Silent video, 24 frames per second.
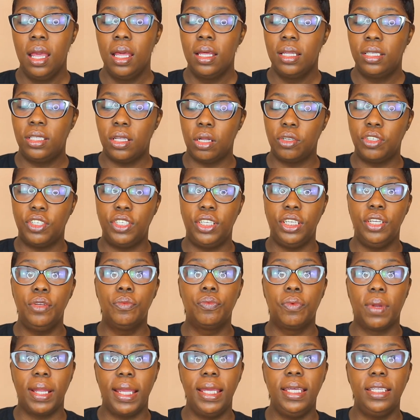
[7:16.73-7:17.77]
So she
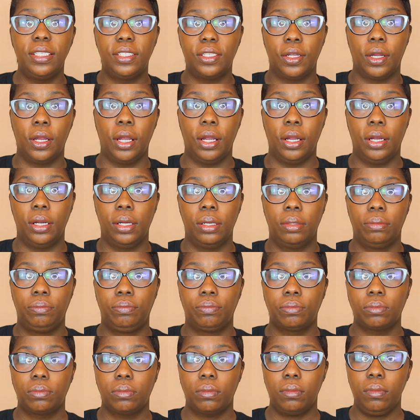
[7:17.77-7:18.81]
raised her
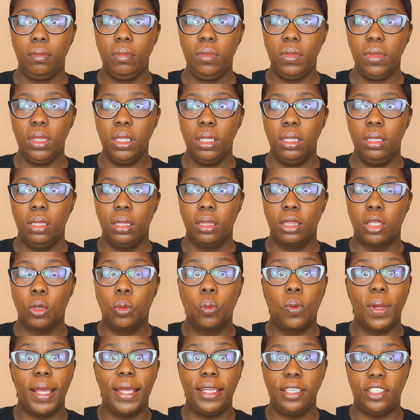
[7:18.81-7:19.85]
the
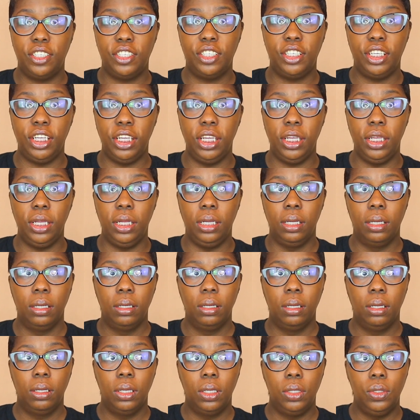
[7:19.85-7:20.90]
way she
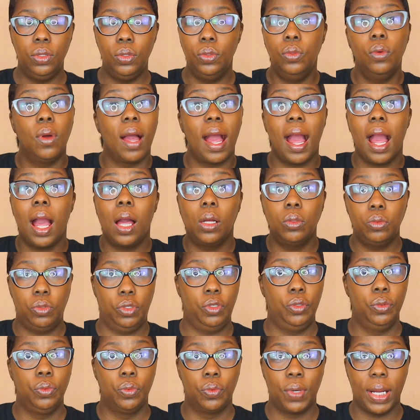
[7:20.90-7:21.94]
knew how
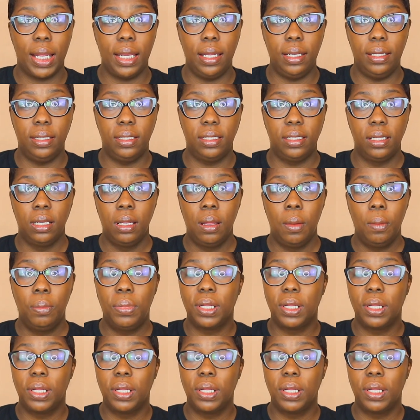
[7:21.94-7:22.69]
to raise,